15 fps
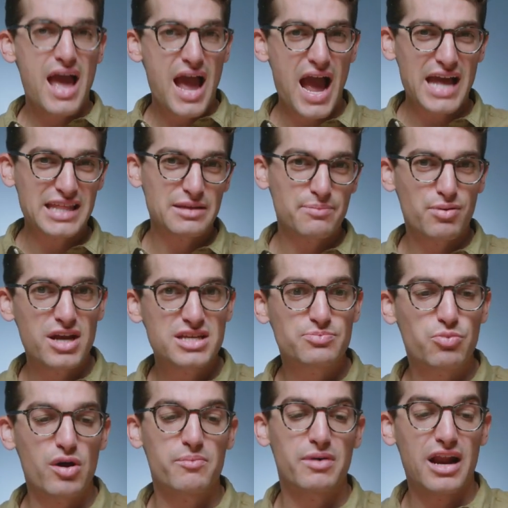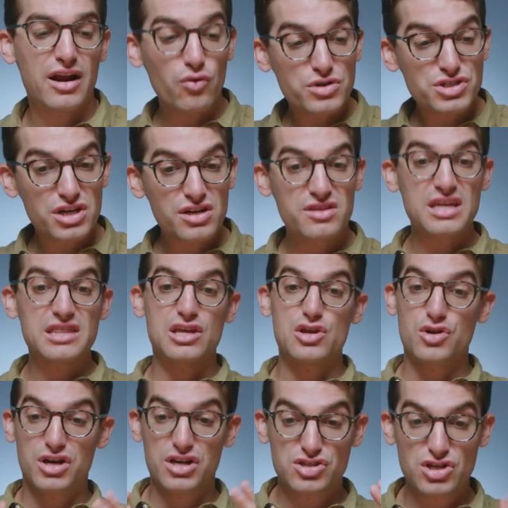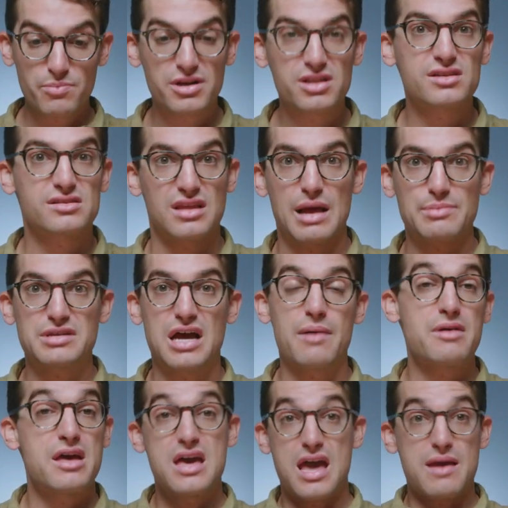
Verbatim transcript: at the price point, but I don't want you to think that you're gonna jump into this laptop